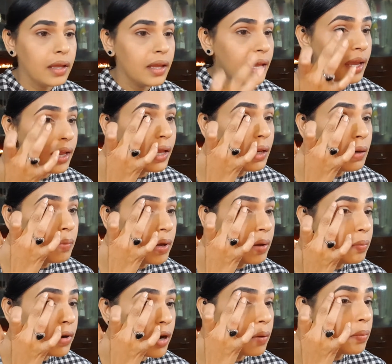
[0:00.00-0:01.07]
and my
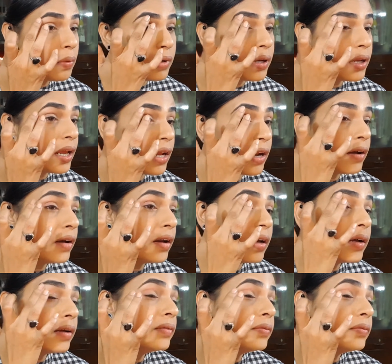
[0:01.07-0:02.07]
brow bone area.